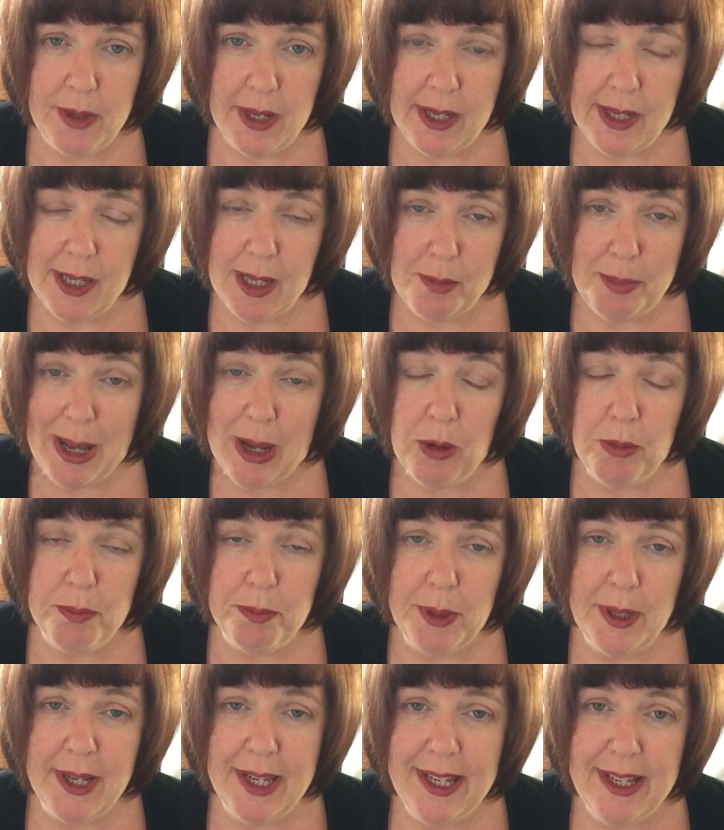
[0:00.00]

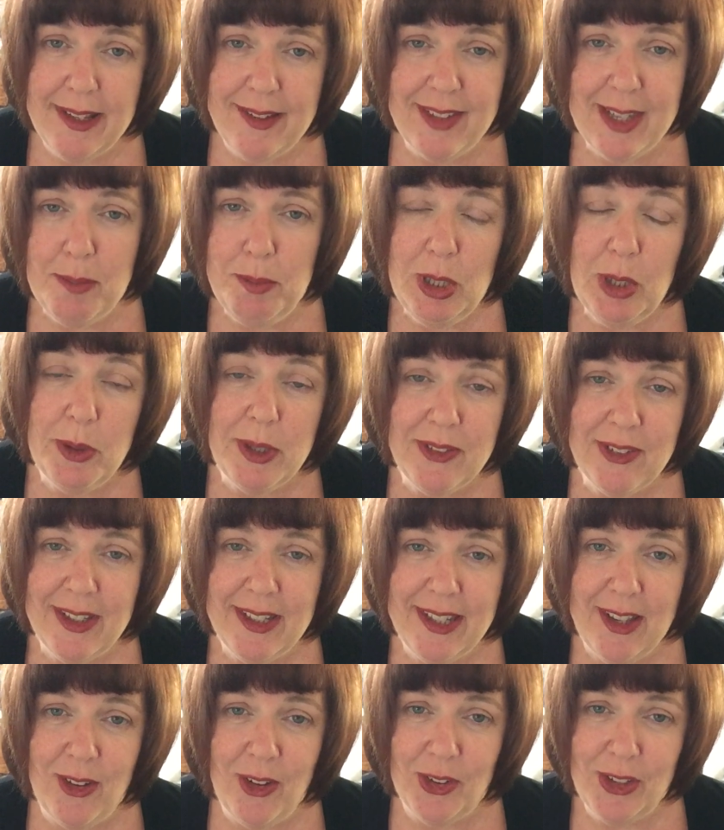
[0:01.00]
about by Tim Lewis
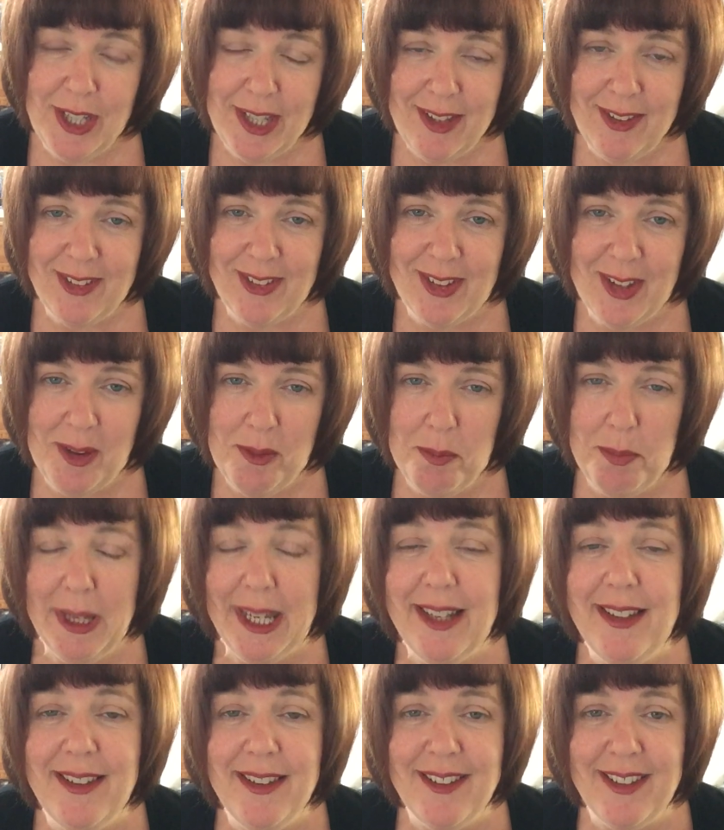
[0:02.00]
on his
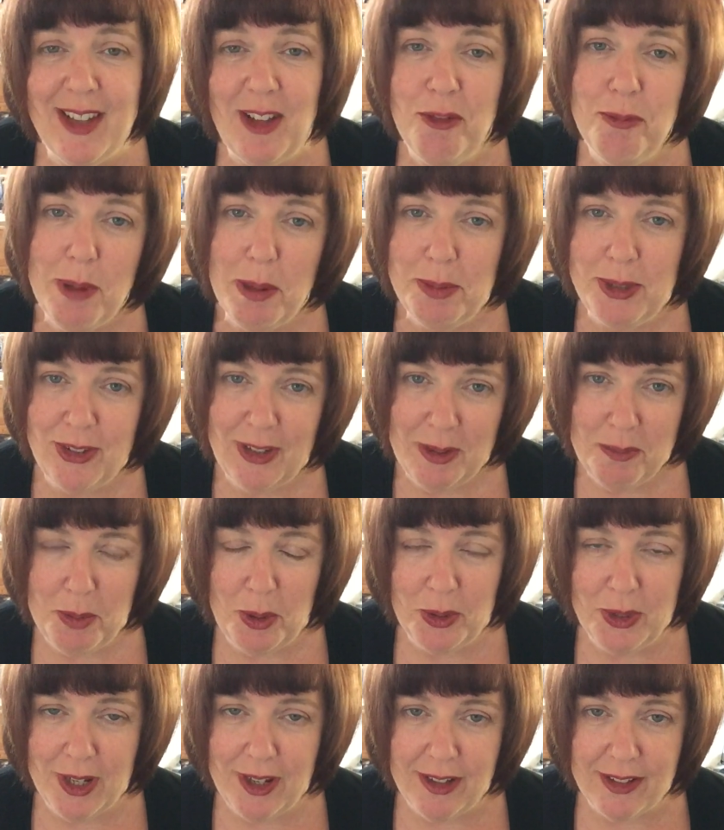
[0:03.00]
Begin Self-Publishing
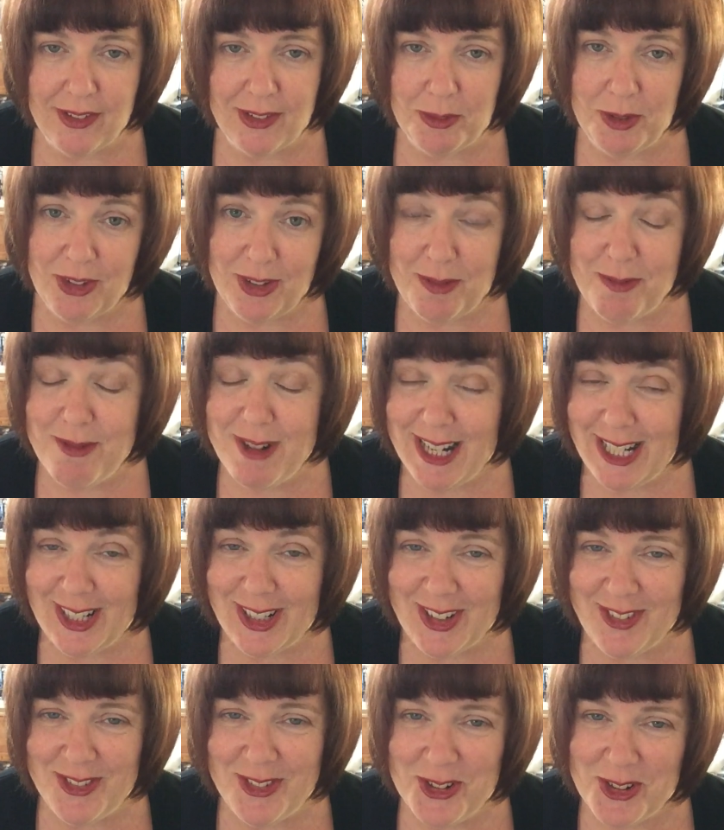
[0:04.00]
podcast, which I'm really
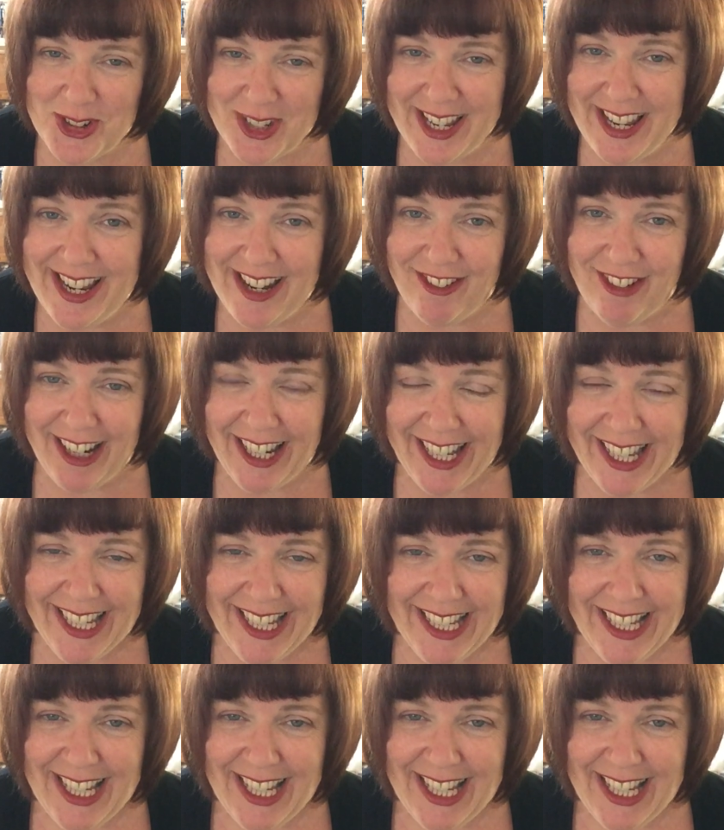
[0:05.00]
looking forward to hearing.